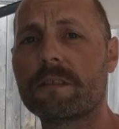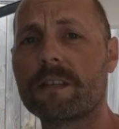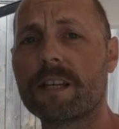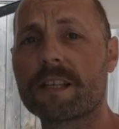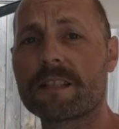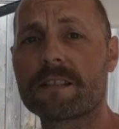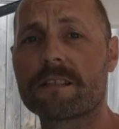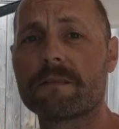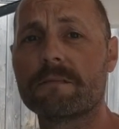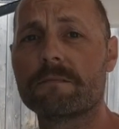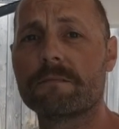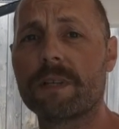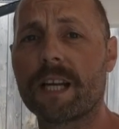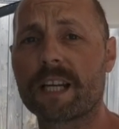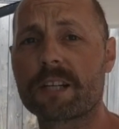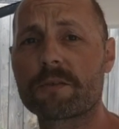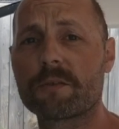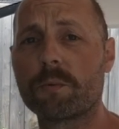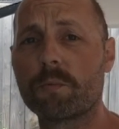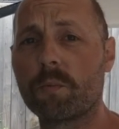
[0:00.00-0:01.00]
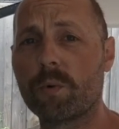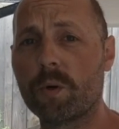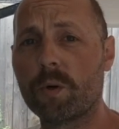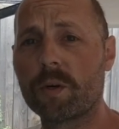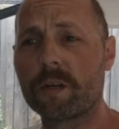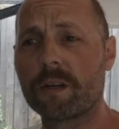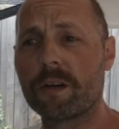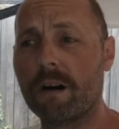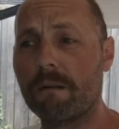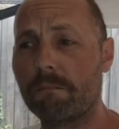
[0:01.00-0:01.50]
get some extra
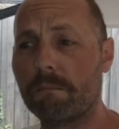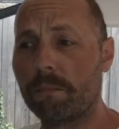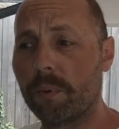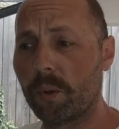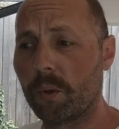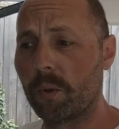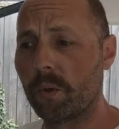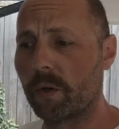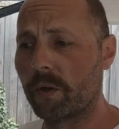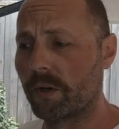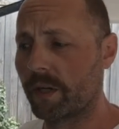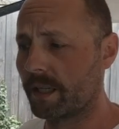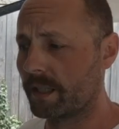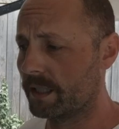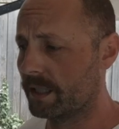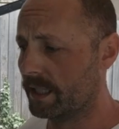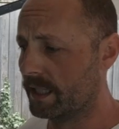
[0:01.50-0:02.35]
water on board,